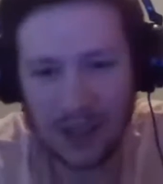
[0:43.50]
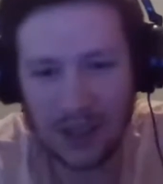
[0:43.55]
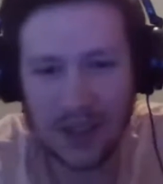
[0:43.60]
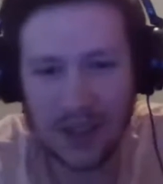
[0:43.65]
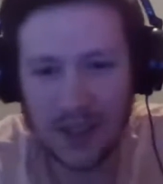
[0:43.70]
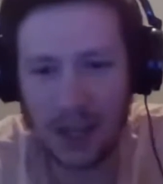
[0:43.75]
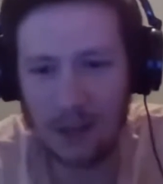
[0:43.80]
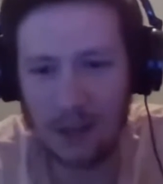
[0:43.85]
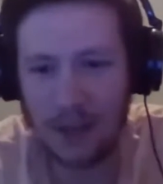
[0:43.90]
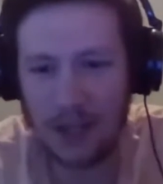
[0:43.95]
is
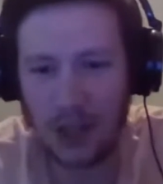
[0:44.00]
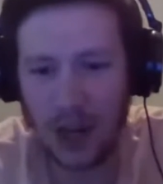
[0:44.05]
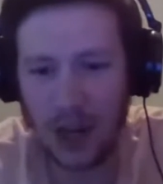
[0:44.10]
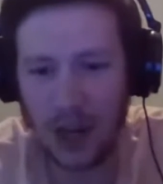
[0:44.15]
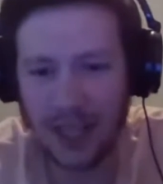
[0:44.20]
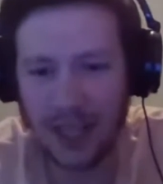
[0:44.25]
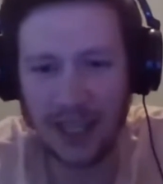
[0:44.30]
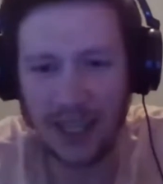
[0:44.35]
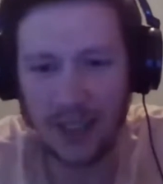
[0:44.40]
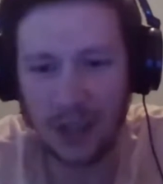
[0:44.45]
going to be trying
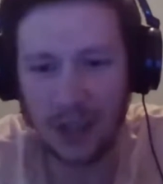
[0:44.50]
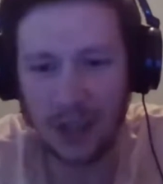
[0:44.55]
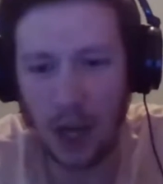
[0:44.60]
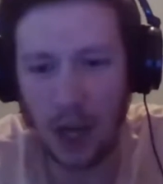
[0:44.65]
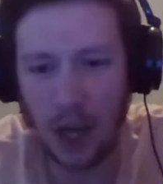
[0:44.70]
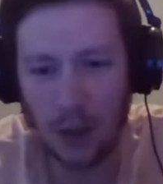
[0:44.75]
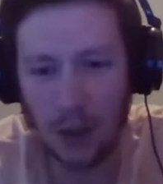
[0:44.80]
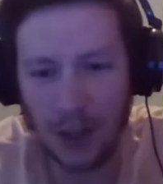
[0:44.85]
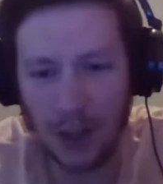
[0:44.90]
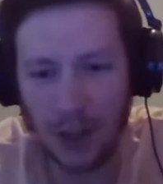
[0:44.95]
to get a
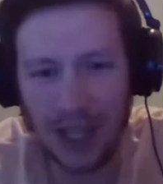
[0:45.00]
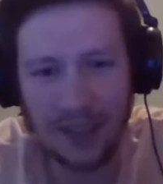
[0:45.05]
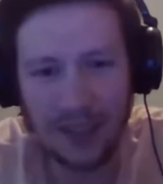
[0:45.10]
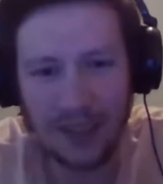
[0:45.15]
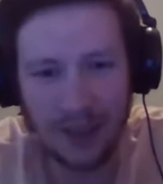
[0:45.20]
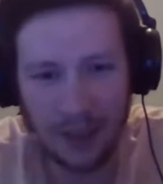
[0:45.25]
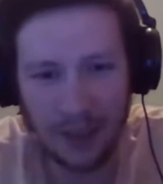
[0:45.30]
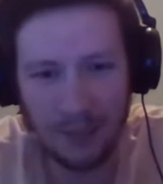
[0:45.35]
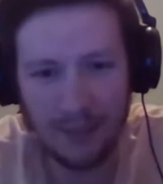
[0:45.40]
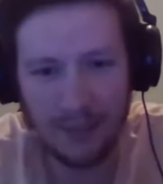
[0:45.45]
taco at that
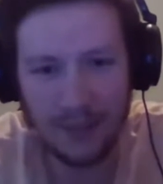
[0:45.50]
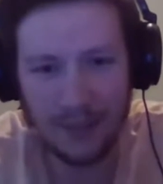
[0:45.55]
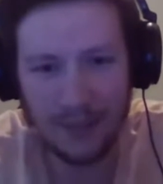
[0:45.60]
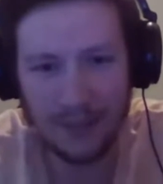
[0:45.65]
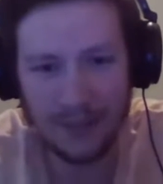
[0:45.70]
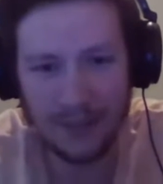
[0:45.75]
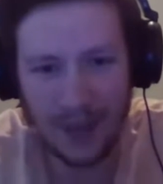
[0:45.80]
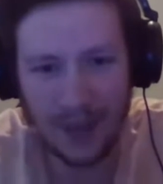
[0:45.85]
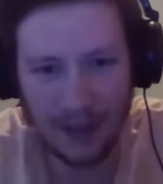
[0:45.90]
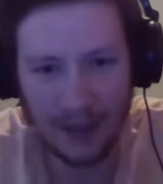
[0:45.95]
time,
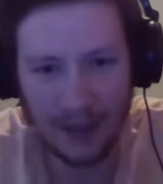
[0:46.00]
right?